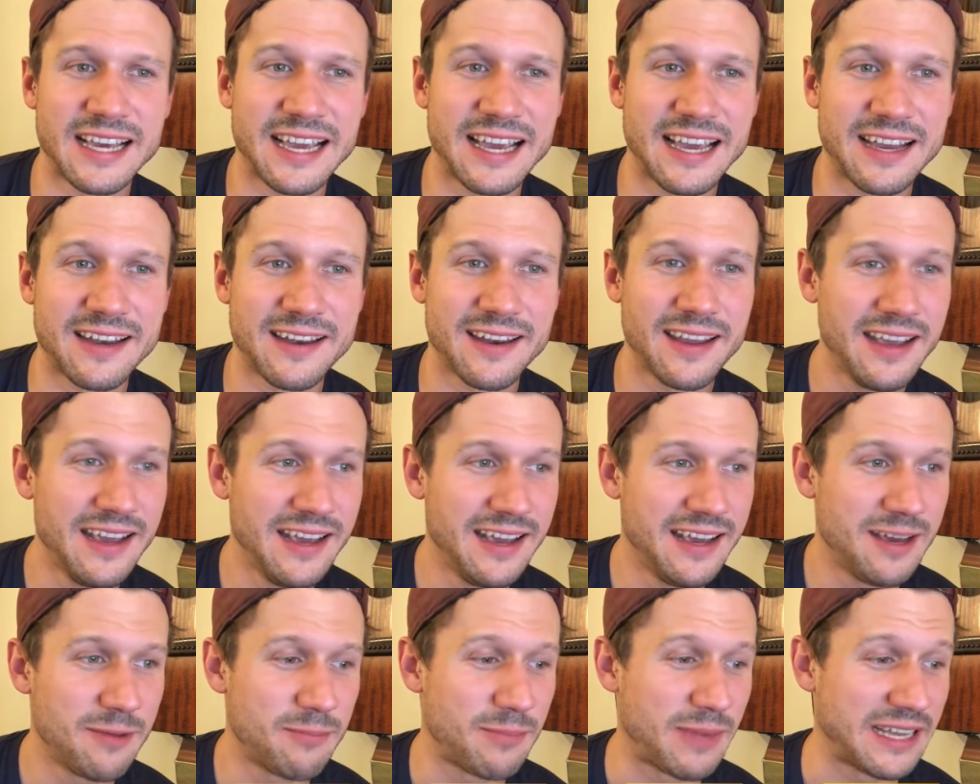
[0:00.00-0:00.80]

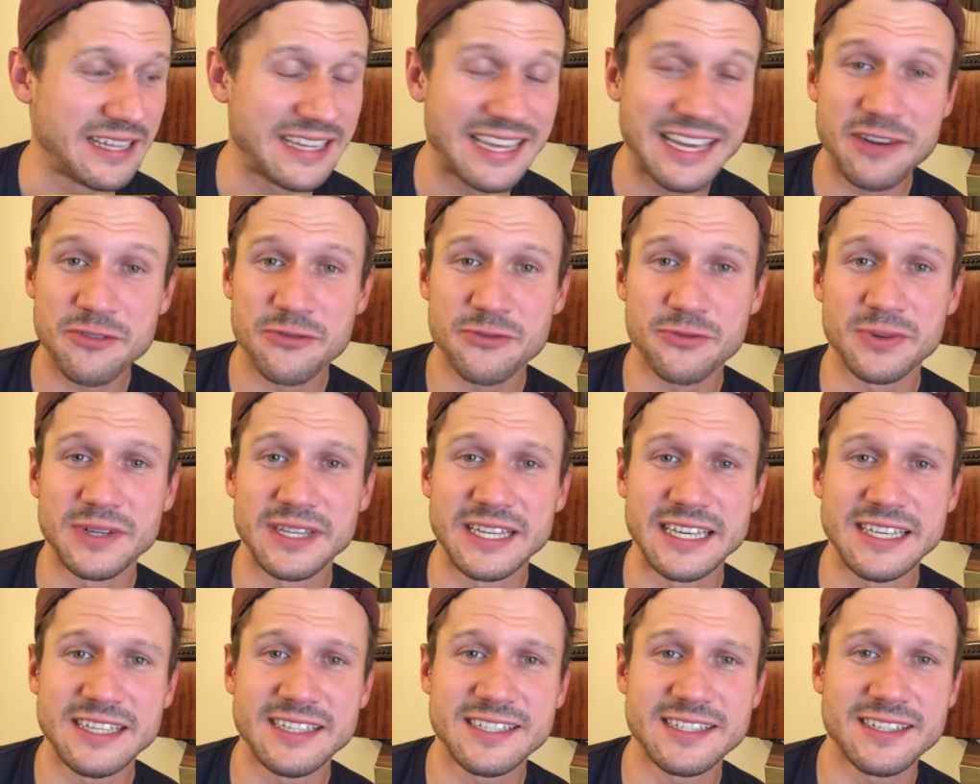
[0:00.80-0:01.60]
And my latest
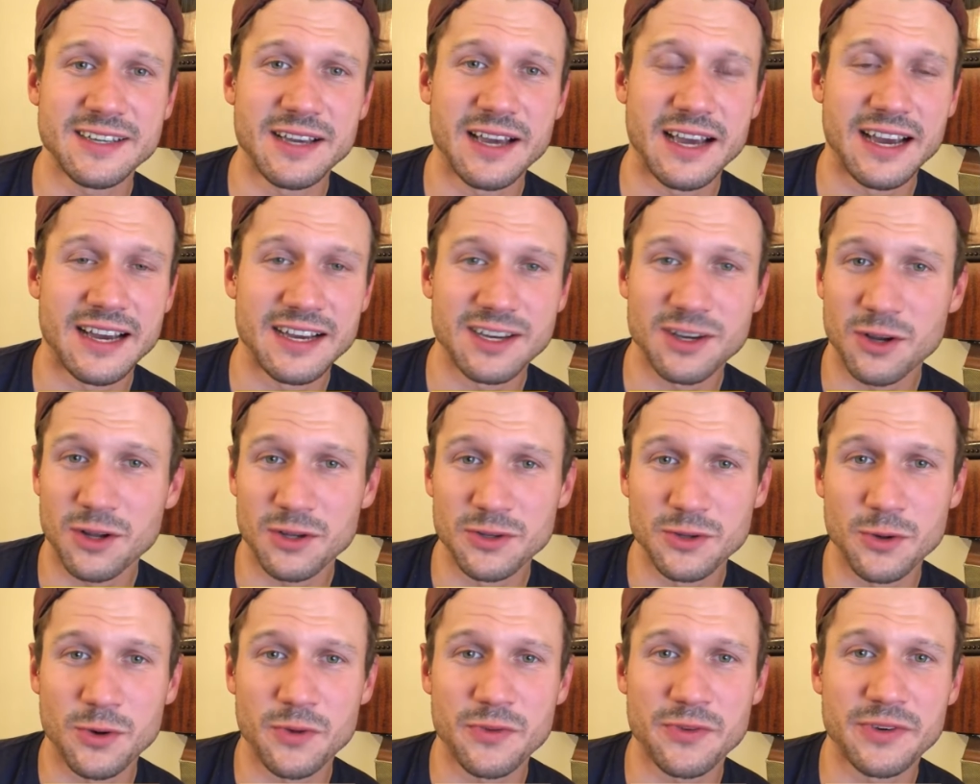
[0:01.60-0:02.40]
release,
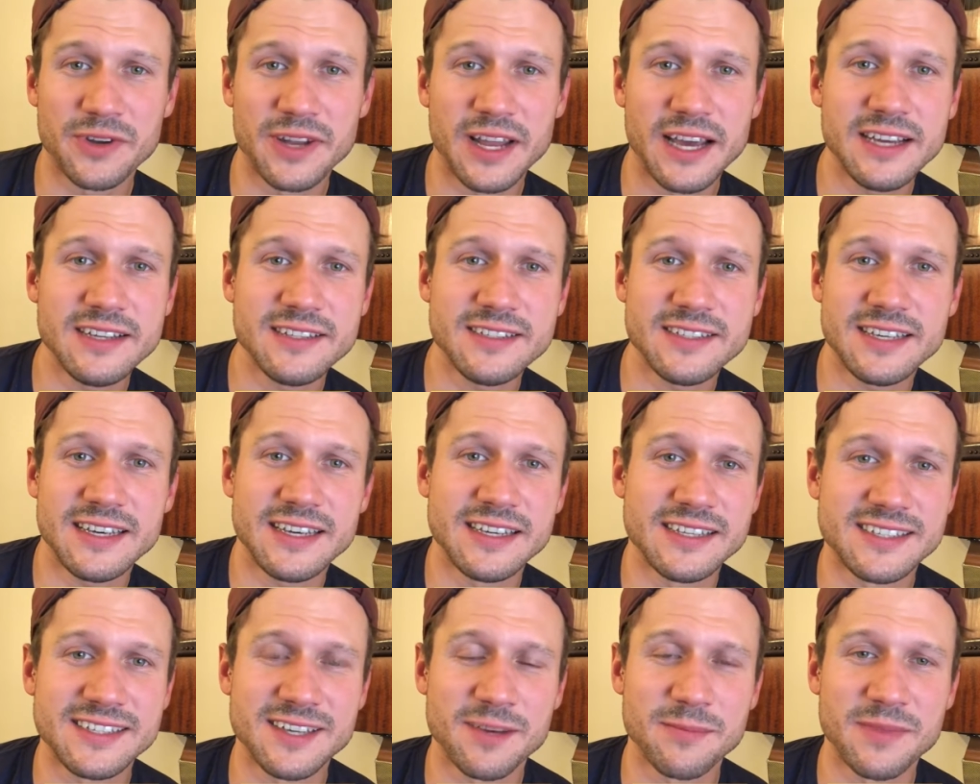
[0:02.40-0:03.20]
called Northern Lights,
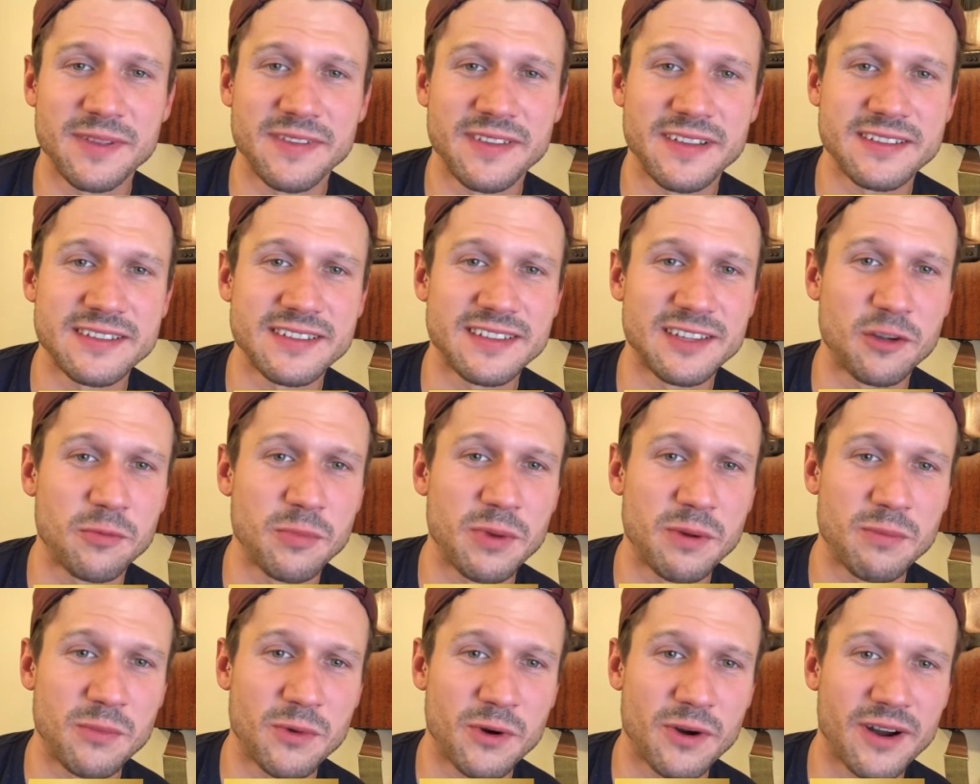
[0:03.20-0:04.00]
is something that's a
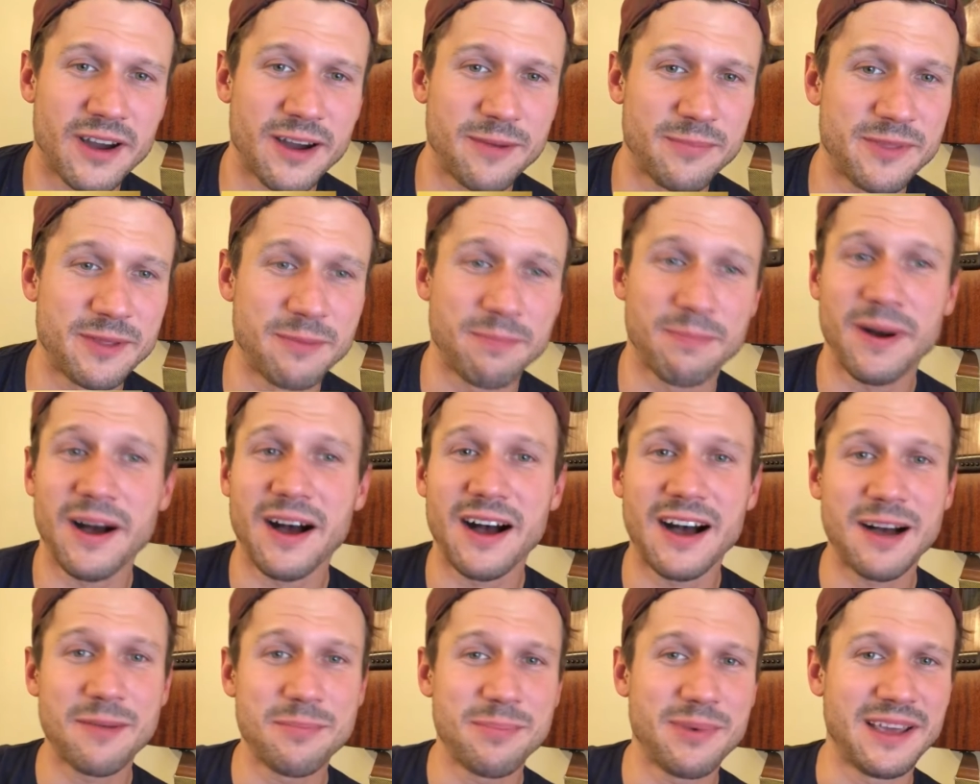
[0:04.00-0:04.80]
little bit more up the
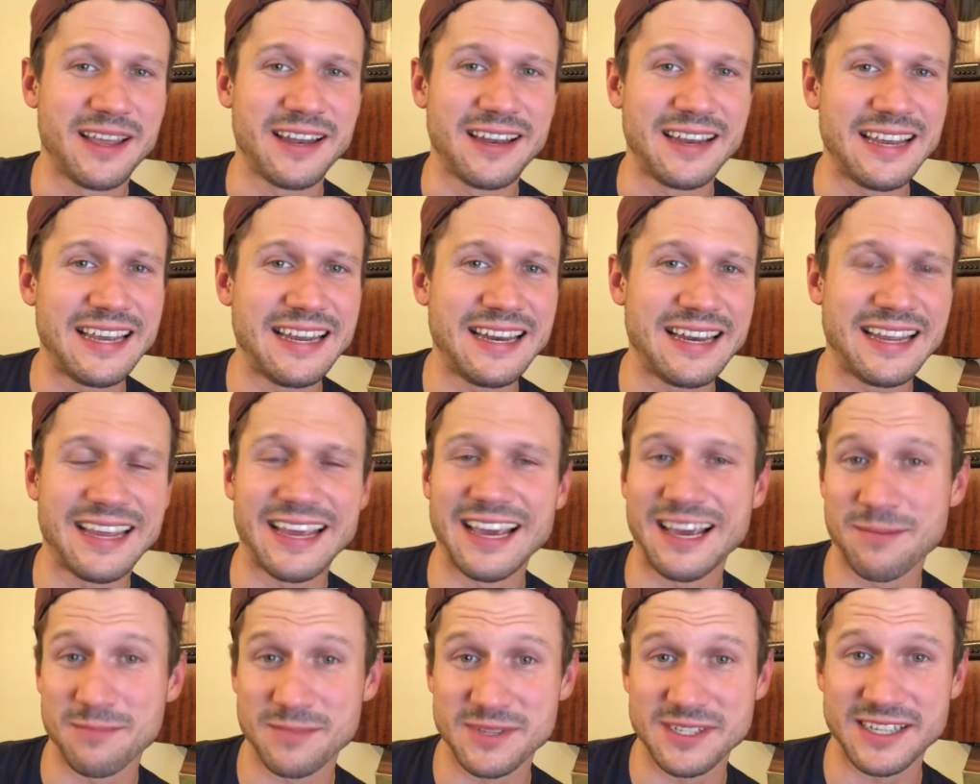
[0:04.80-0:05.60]
pop and
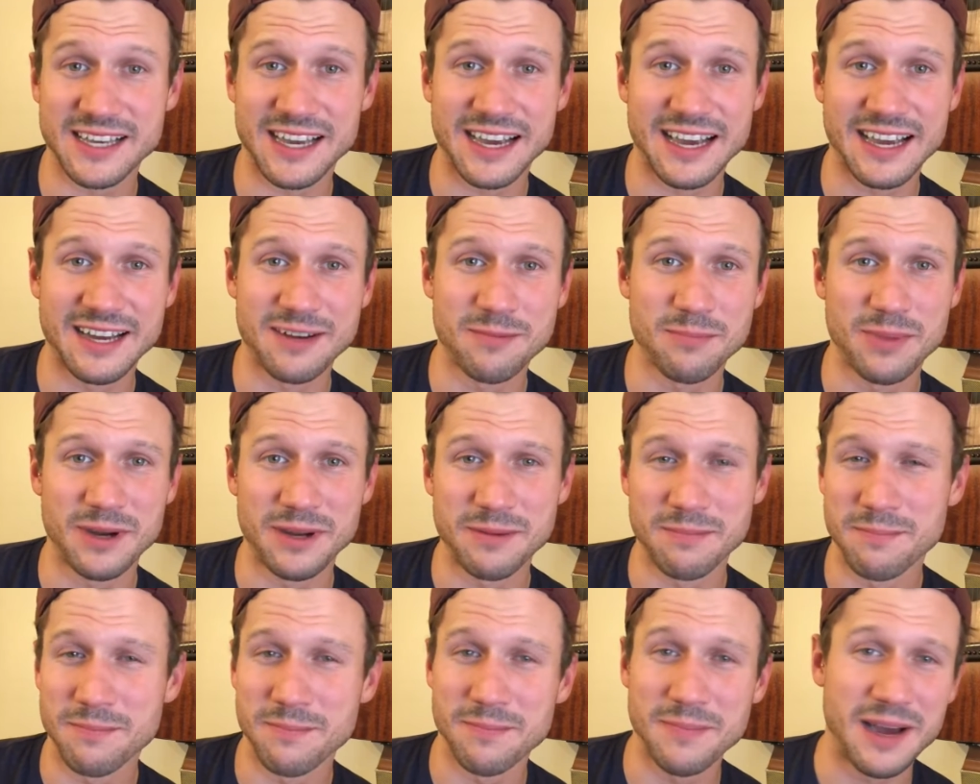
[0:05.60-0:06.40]
EDM side,
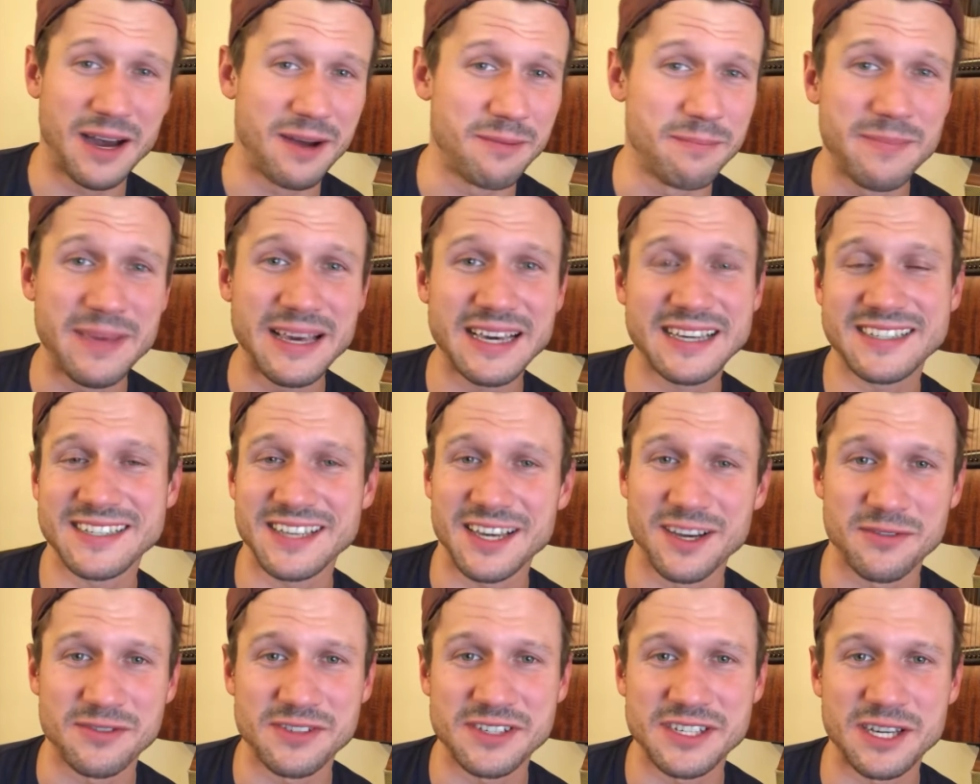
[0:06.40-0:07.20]
but a mix
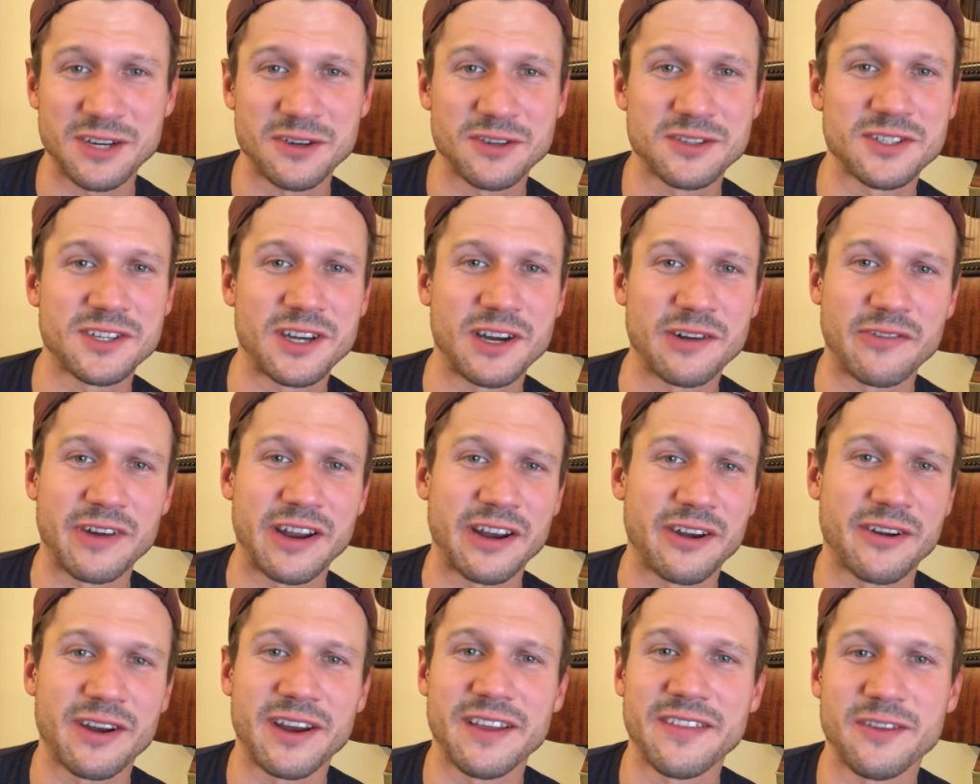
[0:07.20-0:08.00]
of
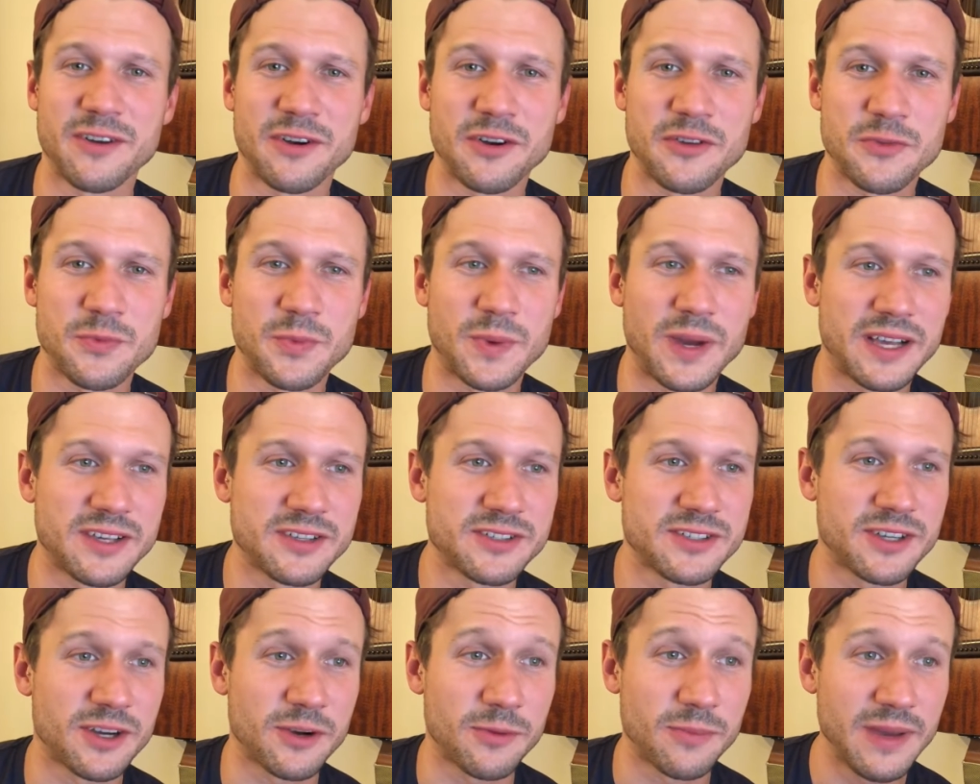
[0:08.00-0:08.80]
singer-songwriter in there as well.
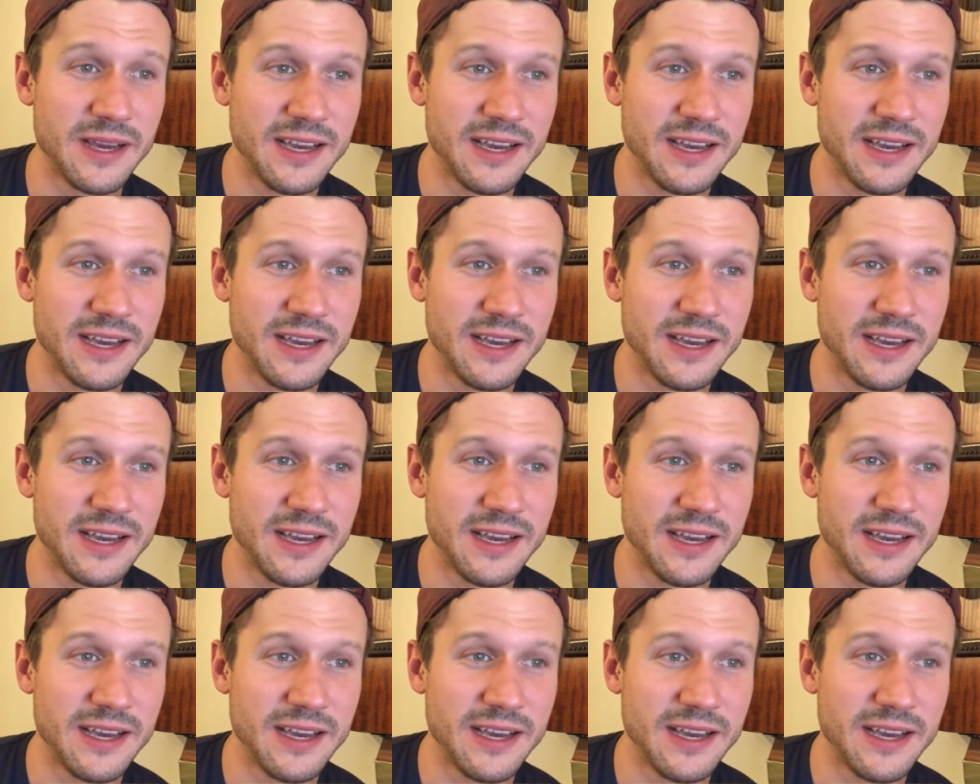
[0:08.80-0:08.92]
So